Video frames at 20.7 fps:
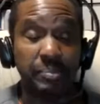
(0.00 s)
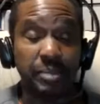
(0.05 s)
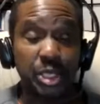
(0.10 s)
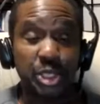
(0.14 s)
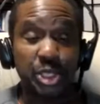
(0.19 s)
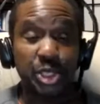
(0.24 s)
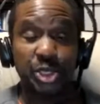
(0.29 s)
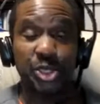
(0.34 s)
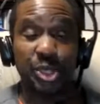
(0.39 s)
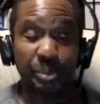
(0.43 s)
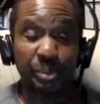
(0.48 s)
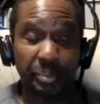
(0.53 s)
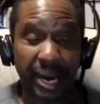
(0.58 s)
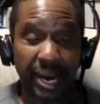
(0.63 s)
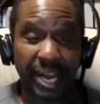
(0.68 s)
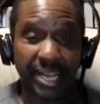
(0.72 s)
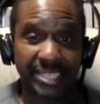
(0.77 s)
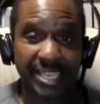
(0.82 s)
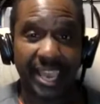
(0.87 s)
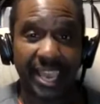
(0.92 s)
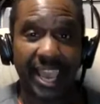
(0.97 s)
to do the
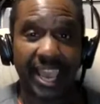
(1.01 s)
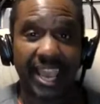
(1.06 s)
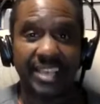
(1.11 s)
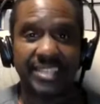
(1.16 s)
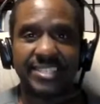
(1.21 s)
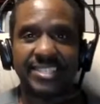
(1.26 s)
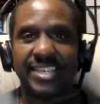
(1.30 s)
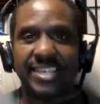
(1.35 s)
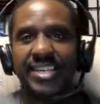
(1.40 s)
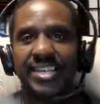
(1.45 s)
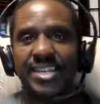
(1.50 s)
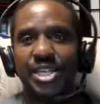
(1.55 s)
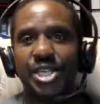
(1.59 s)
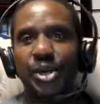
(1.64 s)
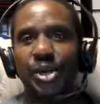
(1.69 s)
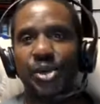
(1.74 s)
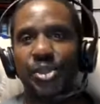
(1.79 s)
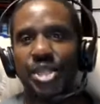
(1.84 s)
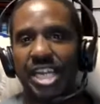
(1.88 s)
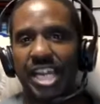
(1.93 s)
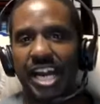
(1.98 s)
podcast,
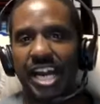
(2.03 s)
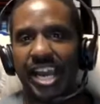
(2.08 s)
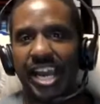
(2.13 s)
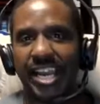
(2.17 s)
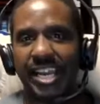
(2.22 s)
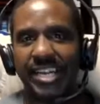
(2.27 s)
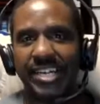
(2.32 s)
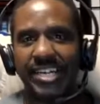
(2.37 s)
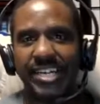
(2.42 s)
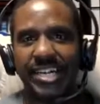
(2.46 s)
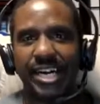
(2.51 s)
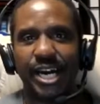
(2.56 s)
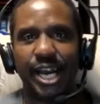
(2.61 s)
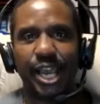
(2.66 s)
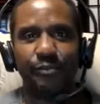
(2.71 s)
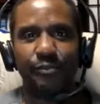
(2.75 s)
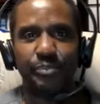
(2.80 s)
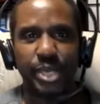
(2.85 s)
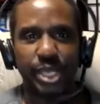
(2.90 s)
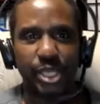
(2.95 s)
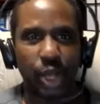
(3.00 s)
that I
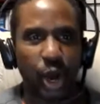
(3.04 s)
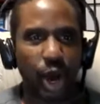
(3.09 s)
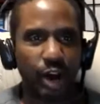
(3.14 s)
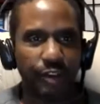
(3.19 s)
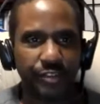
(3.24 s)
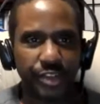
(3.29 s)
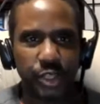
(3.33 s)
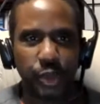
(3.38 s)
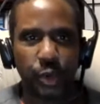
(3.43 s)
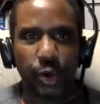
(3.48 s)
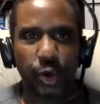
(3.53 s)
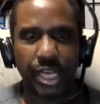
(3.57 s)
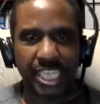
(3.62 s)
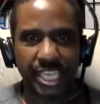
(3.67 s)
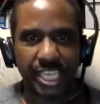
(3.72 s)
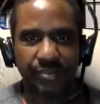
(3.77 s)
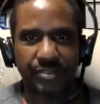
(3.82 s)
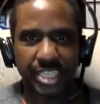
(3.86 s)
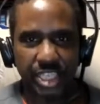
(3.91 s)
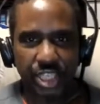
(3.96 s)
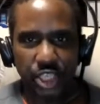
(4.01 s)
have been off and on
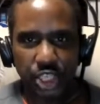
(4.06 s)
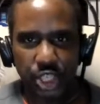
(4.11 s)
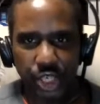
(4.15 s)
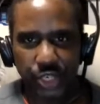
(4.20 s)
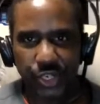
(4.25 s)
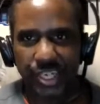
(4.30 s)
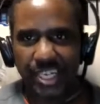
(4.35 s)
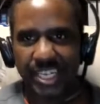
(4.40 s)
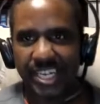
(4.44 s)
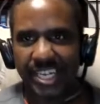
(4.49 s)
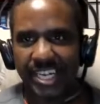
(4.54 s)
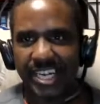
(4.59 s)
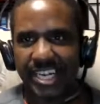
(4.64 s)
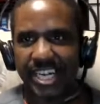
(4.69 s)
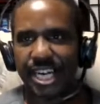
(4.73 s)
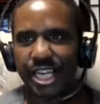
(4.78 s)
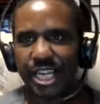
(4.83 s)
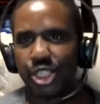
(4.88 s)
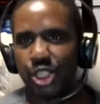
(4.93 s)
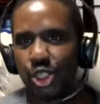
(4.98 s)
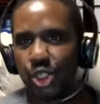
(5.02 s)
even still
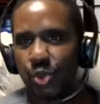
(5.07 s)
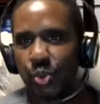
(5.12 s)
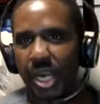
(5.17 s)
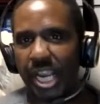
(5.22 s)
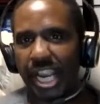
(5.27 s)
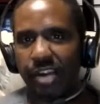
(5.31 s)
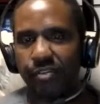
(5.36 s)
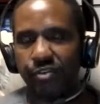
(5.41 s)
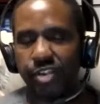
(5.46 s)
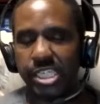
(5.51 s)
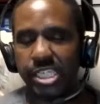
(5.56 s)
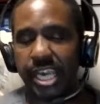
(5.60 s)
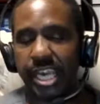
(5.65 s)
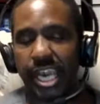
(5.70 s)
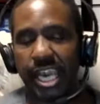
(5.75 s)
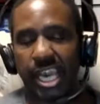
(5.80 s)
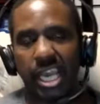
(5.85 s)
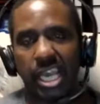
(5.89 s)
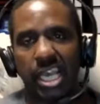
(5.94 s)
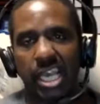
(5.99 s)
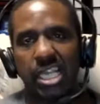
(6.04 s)
in doing every day.
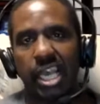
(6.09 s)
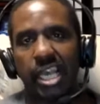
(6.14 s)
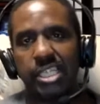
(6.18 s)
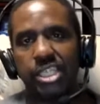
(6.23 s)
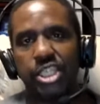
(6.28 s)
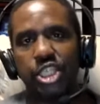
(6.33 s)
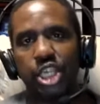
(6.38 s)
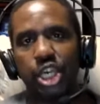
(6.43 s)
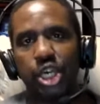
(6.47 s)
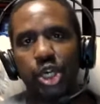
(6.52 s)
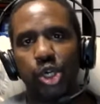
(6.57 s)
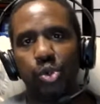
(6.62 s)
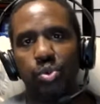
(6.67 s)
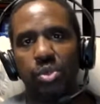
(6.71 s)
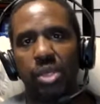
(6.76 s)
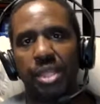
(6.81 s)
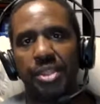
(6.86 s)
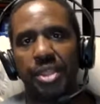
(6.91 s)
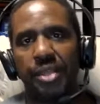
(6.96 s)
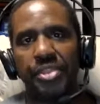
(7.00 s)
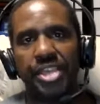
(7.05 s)
And so
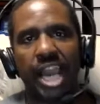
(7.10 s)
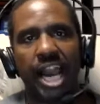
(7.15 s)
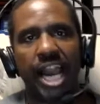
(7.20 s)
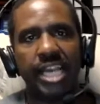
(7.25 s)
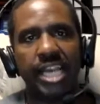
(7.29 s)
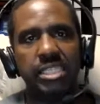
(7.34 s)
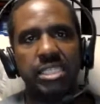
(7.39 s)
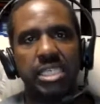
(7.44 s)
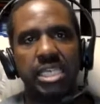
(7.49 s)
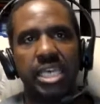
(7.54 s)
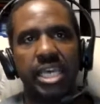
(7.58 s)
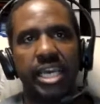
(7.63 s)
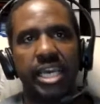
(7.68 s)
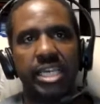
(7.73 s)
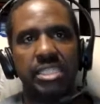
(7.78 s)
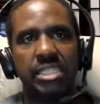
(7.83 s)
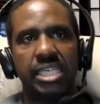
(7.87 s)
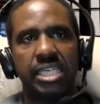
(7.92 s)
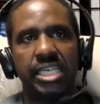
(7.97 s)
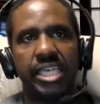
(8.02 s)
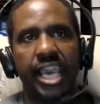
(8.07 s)
the idea
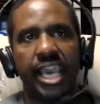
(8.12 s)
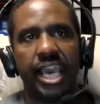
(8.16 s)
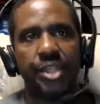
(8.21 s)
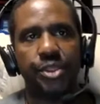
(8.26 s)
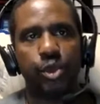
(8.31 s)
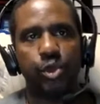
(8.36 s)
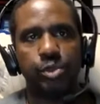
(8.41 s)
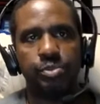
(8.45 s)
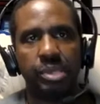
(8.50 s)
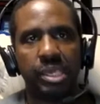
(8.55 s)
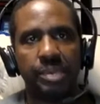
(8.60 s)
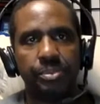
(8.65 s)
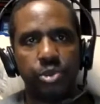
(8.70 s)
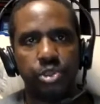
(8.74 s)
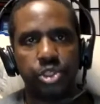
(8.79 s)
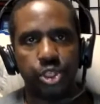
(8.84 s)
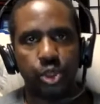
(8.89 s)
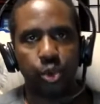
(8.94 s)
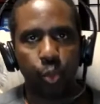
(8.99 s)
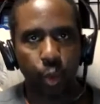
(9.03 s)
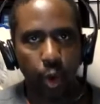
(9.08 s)
is to get those people
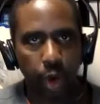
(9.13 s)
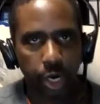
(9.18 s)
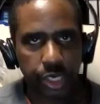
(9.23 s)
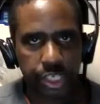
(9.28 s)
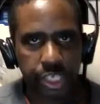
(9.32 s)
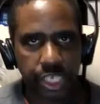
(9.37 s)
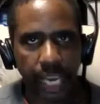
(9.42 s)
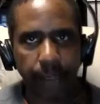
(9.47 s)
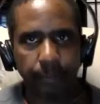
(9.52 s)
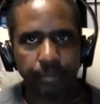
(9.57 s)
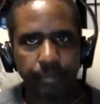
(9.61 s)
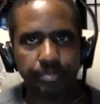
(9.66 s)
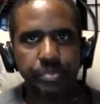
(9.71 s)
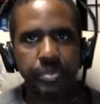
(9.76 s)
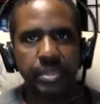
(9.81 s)
to the workshop